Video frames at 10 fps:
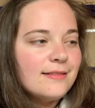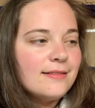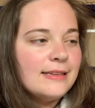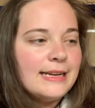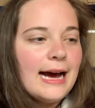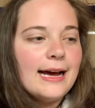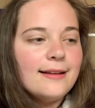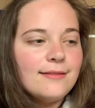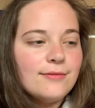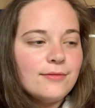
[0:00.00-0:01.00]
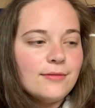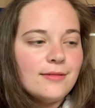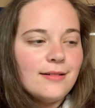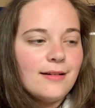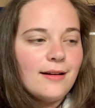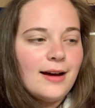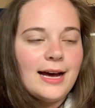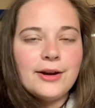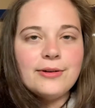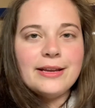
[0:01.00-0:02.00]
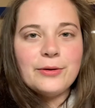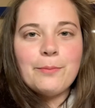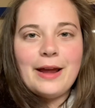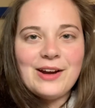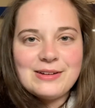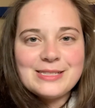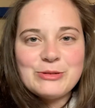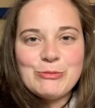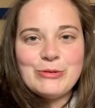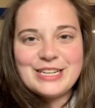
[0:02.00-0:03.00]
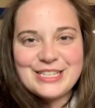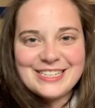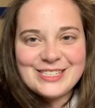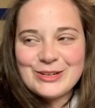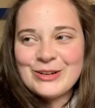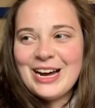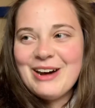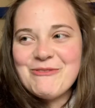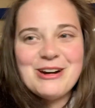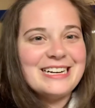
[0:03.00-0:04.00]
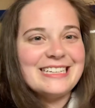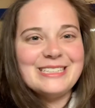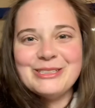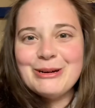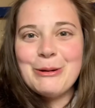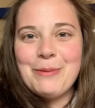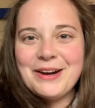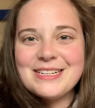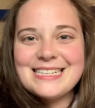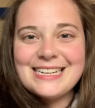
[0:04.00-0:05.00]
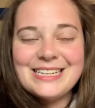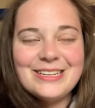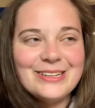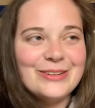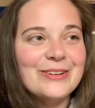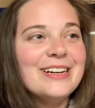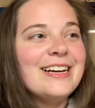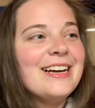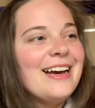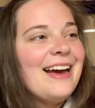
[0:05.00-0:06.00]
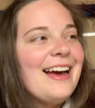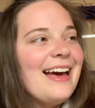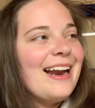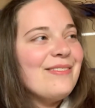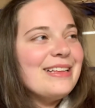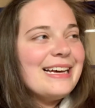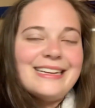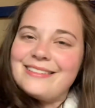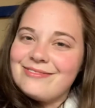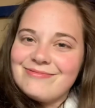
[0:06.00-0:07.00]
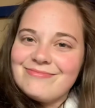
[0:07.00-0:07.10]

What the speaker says: not honoring your parents' wishes or not wanting to do what your parents tell you to do. And I'm like,